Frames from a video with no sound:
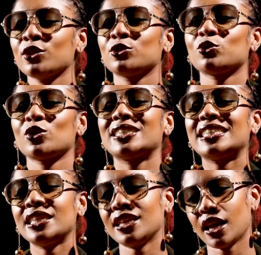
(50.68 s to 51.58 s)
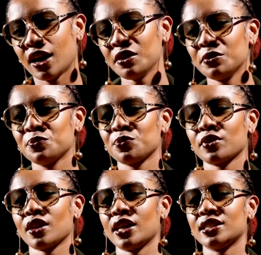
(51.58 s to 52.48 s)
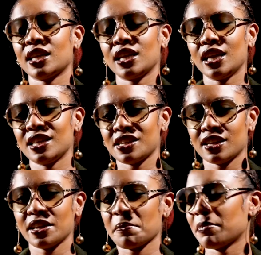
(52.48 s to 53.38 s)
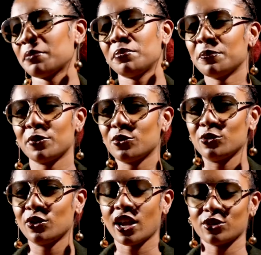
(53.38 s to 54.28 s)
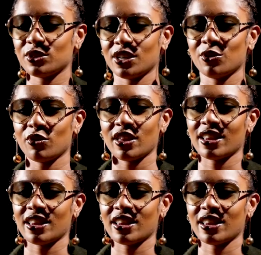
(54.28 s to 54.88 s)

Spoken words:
So Tina is an Indian name, but people do not actually know